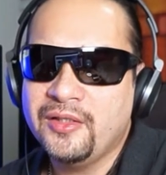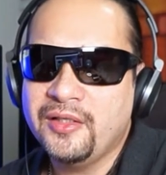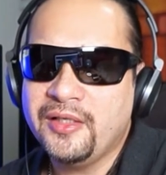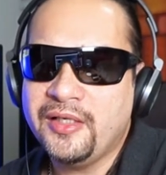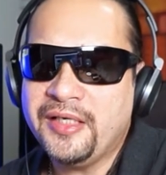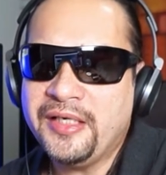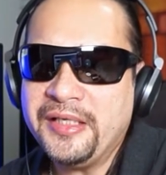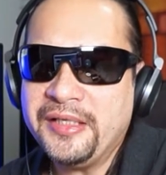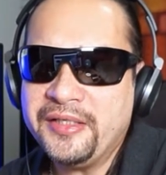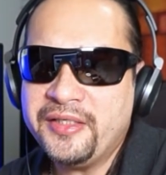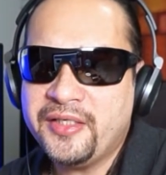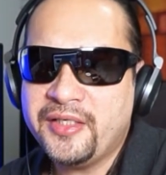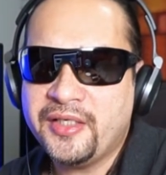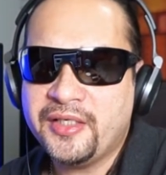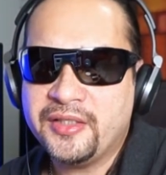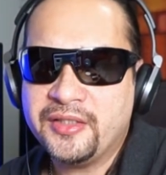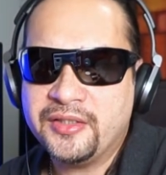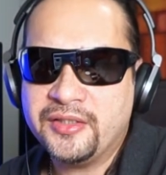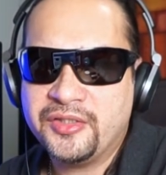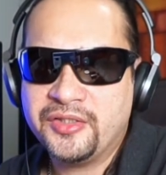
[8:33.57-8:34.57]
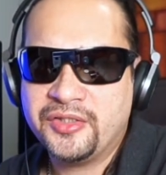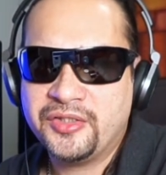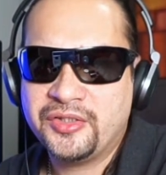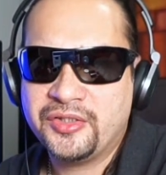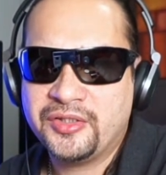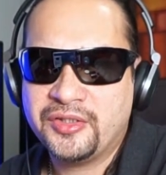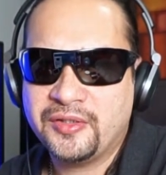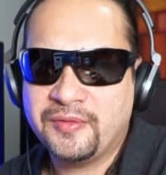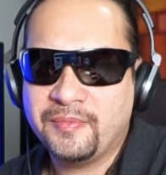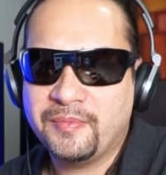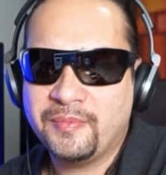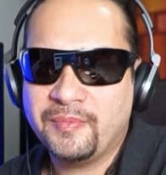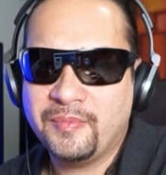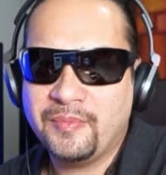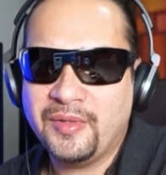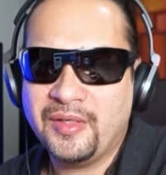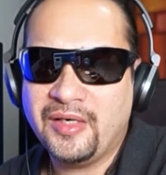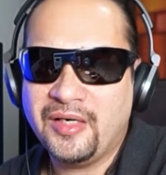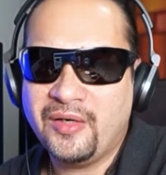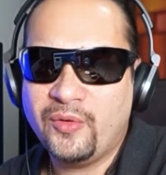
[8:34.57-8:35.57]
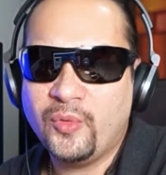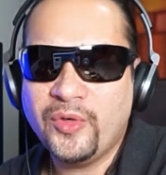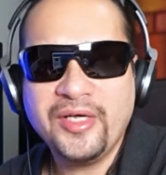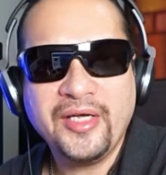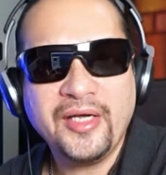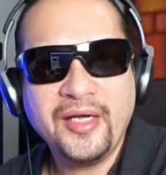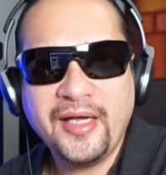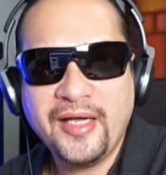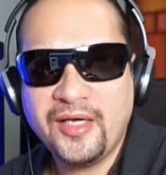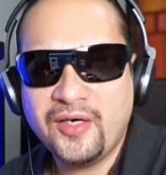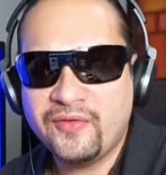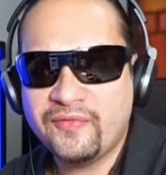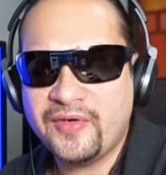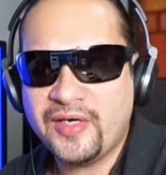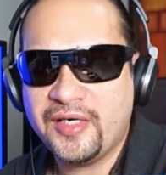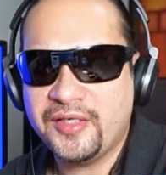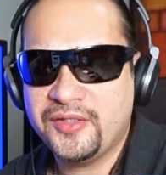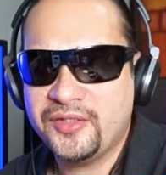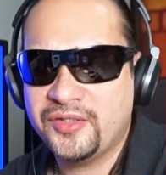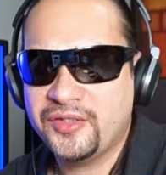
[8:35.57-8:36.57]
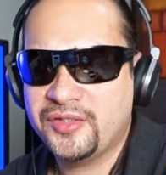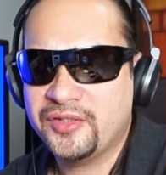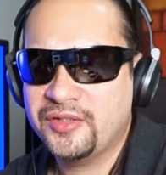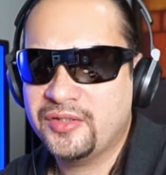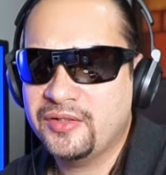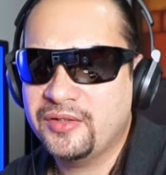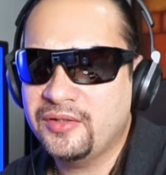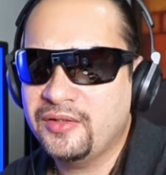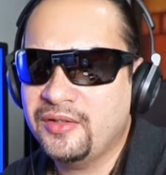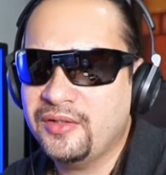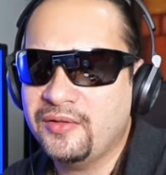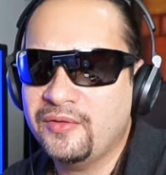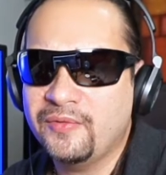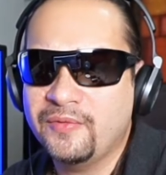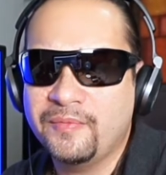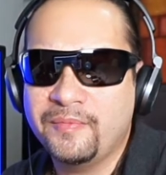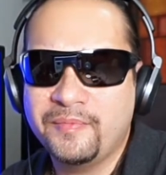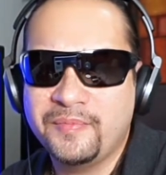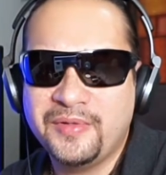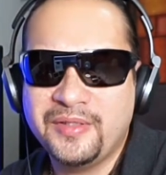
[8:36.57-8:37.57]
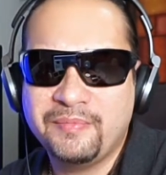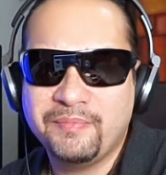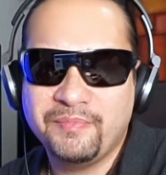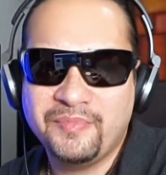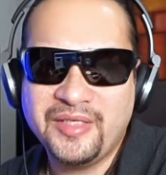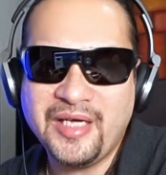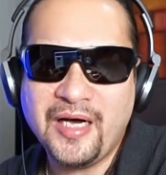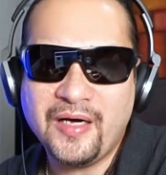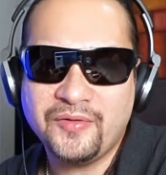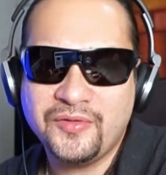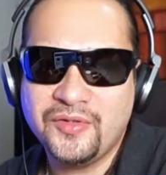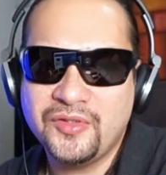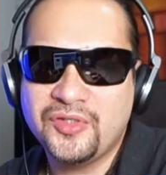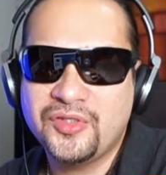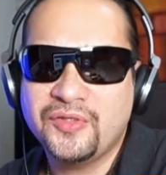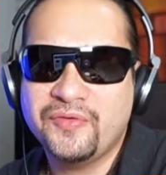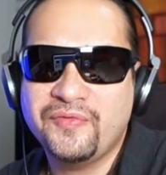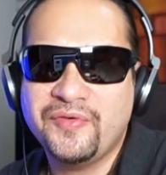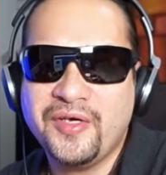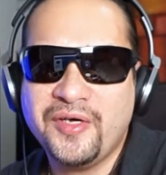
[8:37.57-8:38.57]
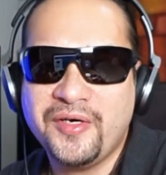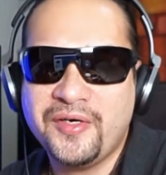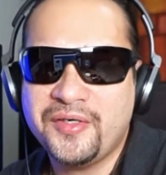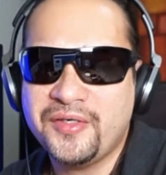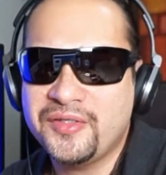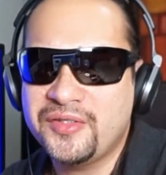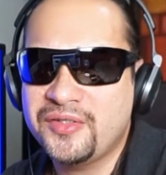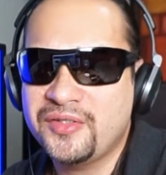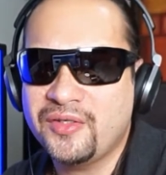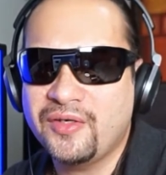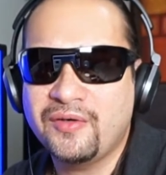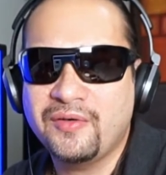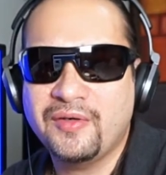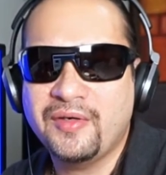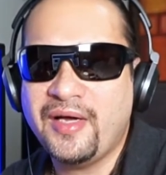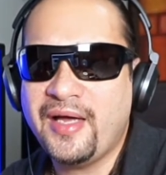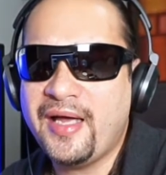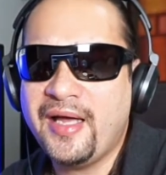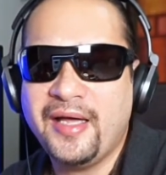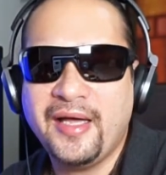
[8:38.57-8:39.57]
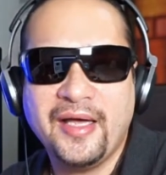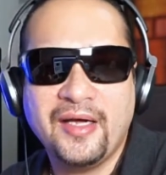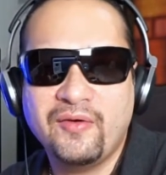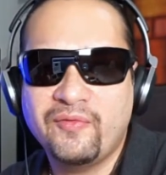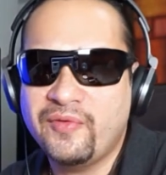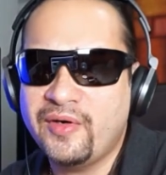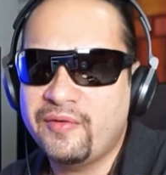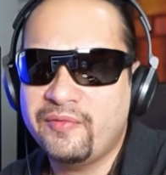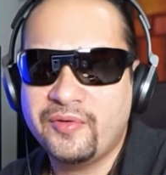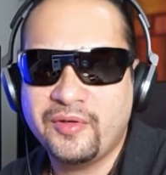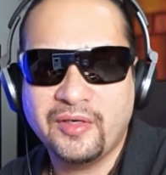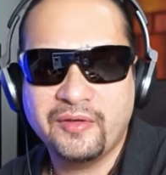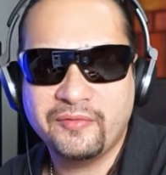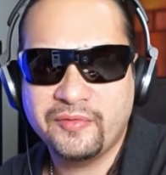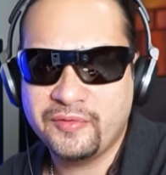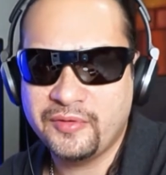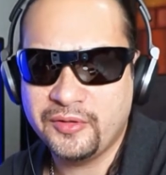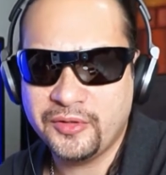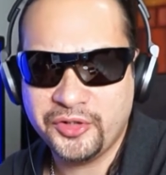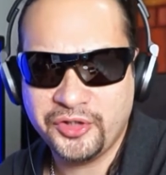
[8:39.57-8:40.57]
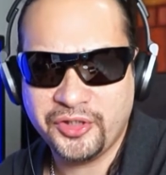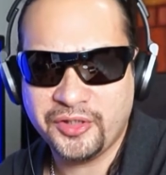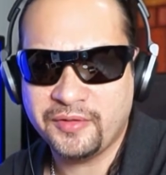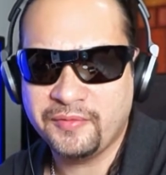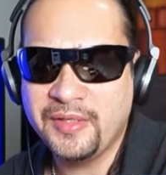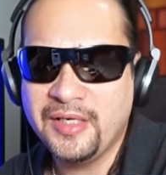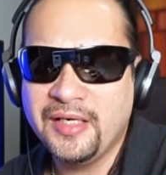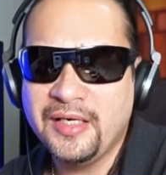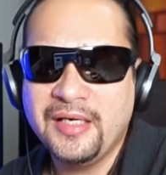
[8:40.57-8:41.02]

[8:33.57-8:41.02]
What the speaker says: aliens are way ahead of us, thousands of years ahead of our evolution.